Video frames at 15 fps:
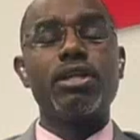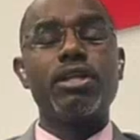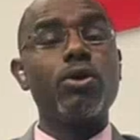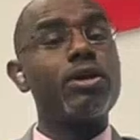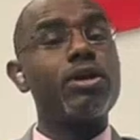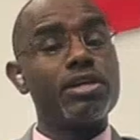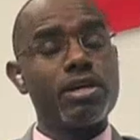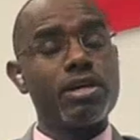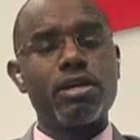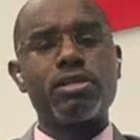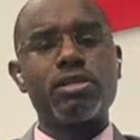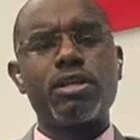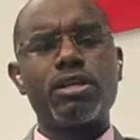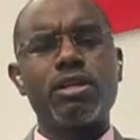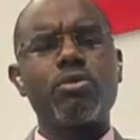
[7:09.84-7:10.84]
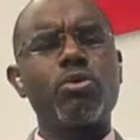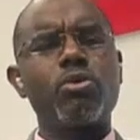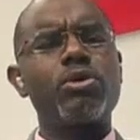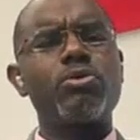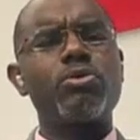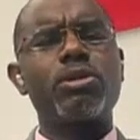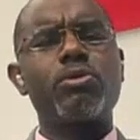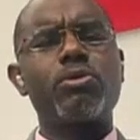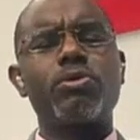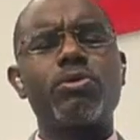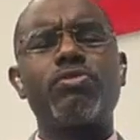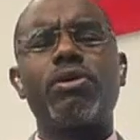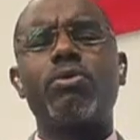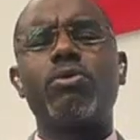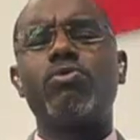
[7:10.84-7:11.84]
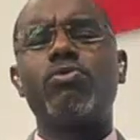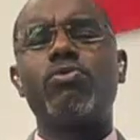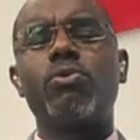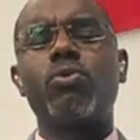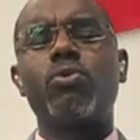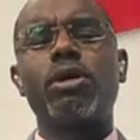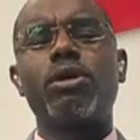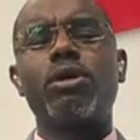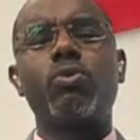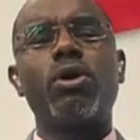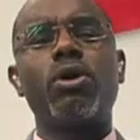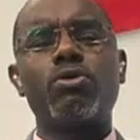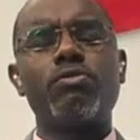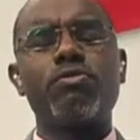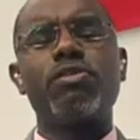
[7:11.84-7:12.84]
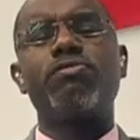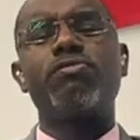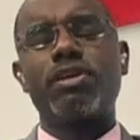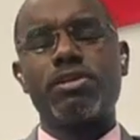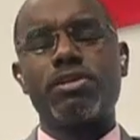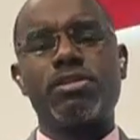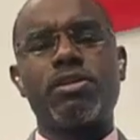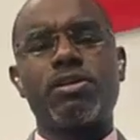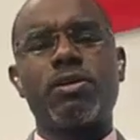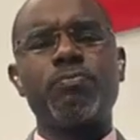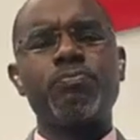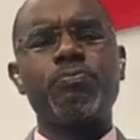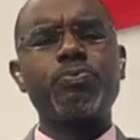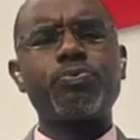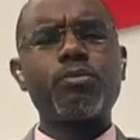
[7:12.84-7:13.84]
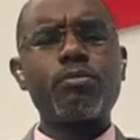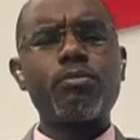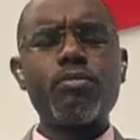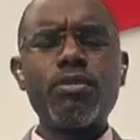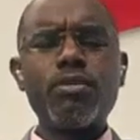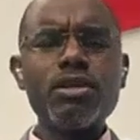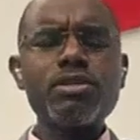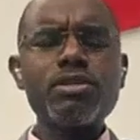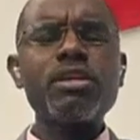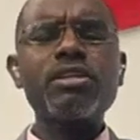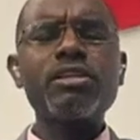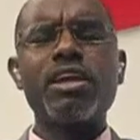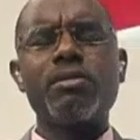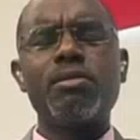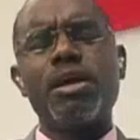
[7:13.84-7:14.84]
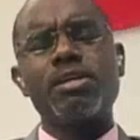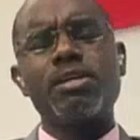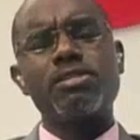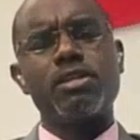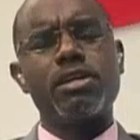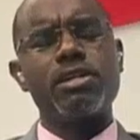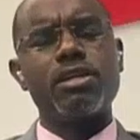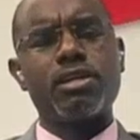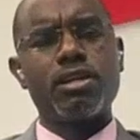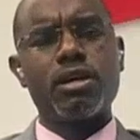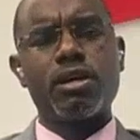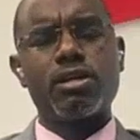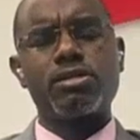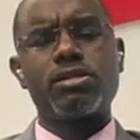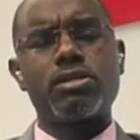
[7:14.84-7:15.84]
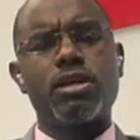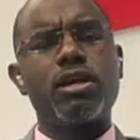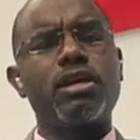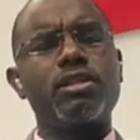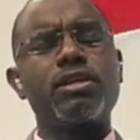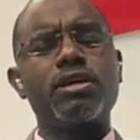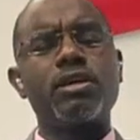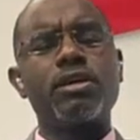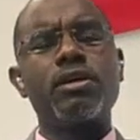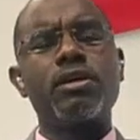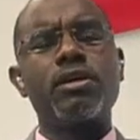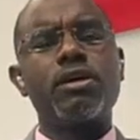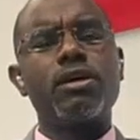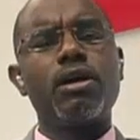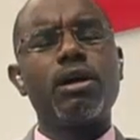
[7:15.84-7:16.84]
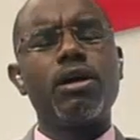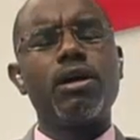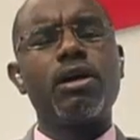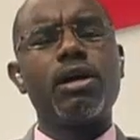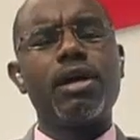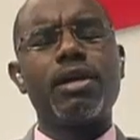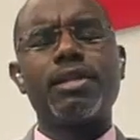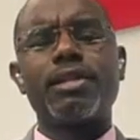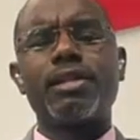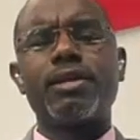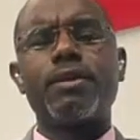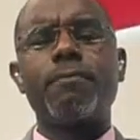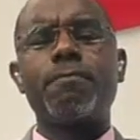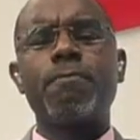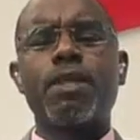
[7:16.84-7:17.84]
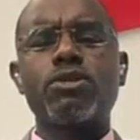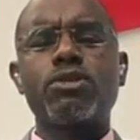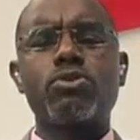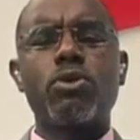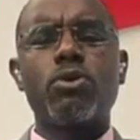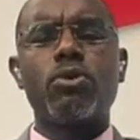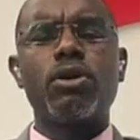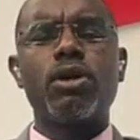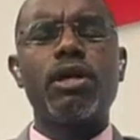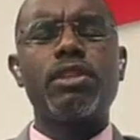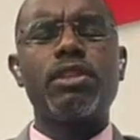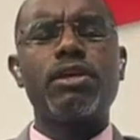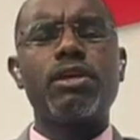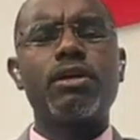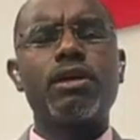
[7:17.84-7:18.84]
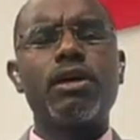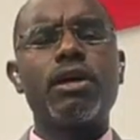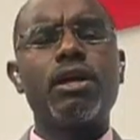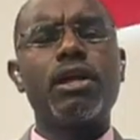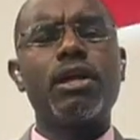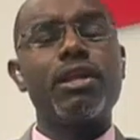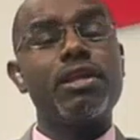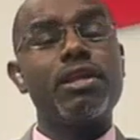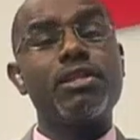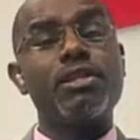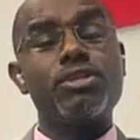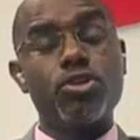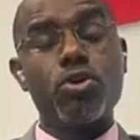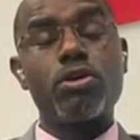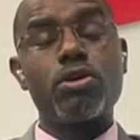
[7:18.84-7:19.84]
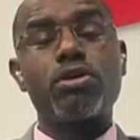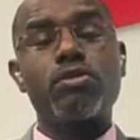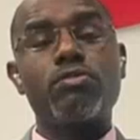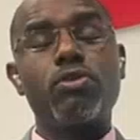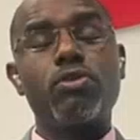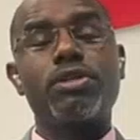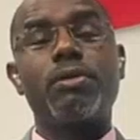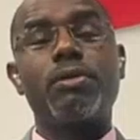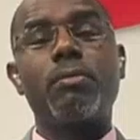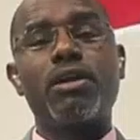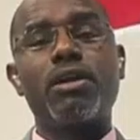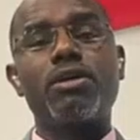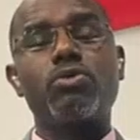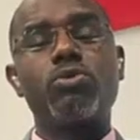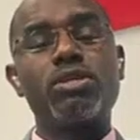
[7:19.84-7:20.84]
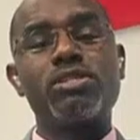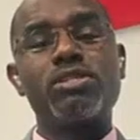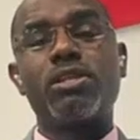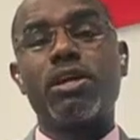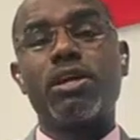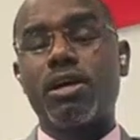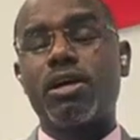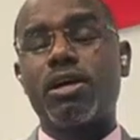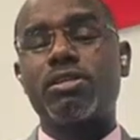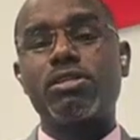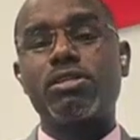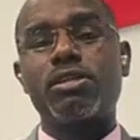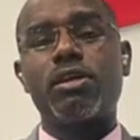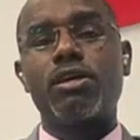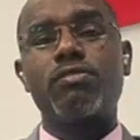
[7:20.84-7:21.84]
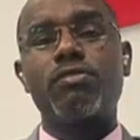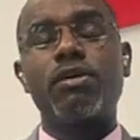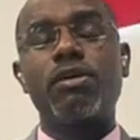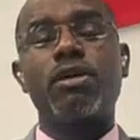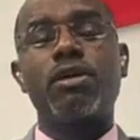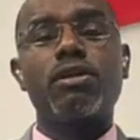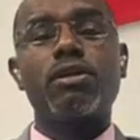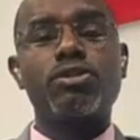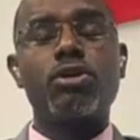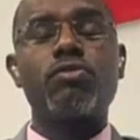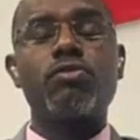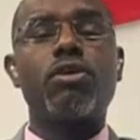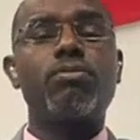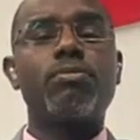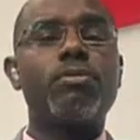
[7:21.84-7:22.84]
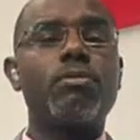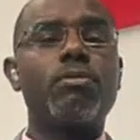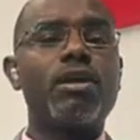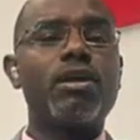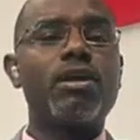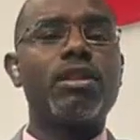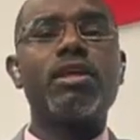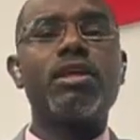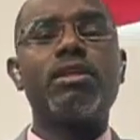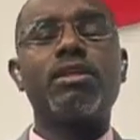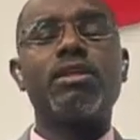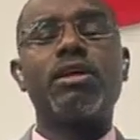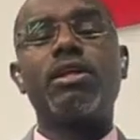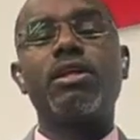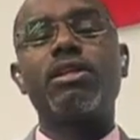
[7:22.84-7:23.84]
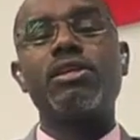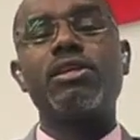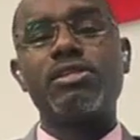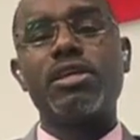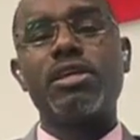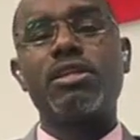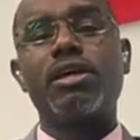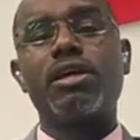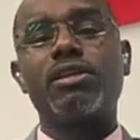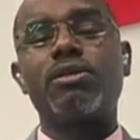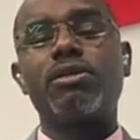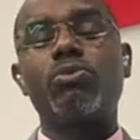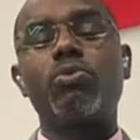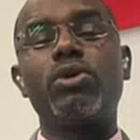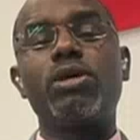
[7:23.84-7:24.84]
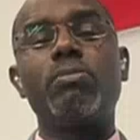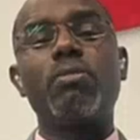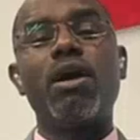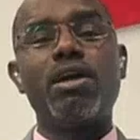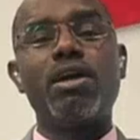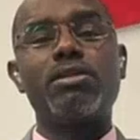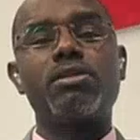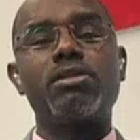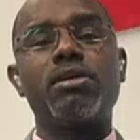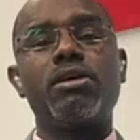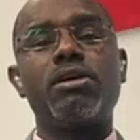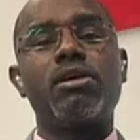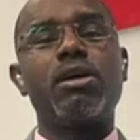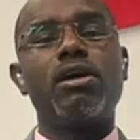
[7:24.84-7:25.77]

They already cut, and they were one of the first central banks leading the cuts, I think, currently. So I think, and the shock for the market wasn't the cut itself. The shock from the market that they said that we might